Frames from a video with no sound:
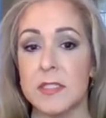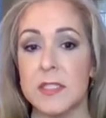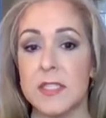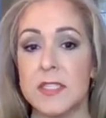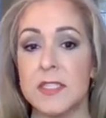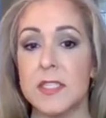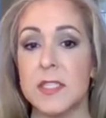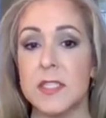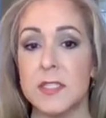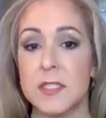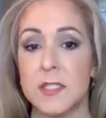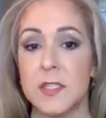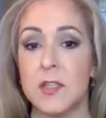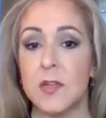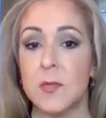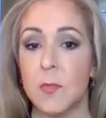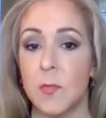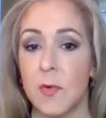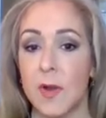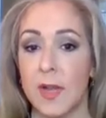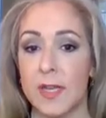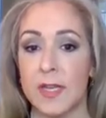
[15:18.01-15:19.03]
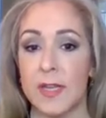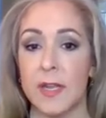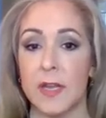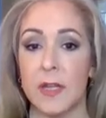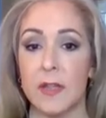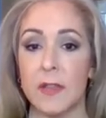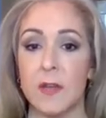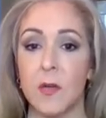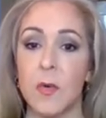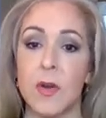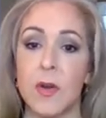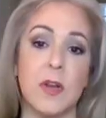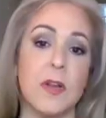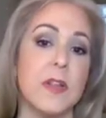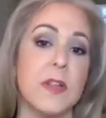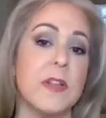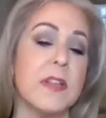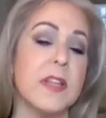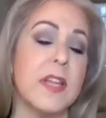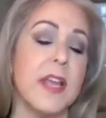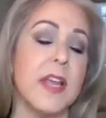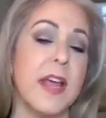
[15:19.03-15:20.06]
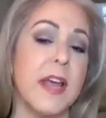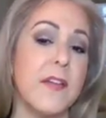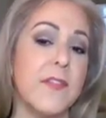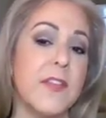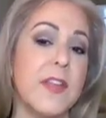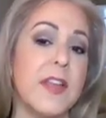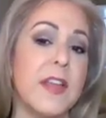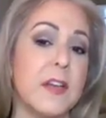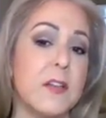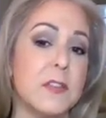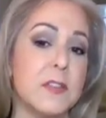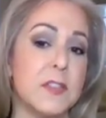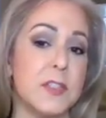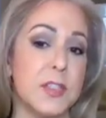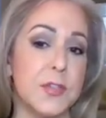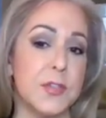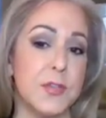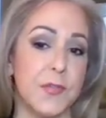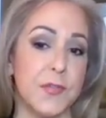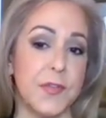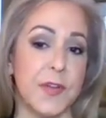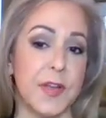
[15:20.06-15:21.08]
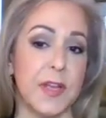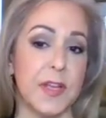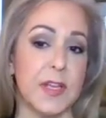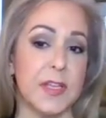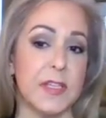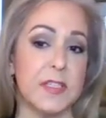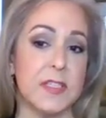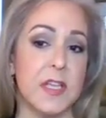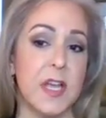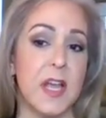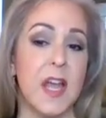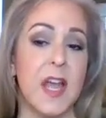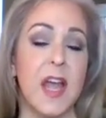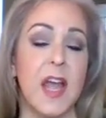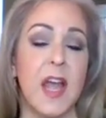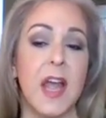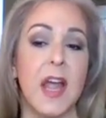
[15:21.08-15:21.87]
let's assume right now that we're in the FEL2 phase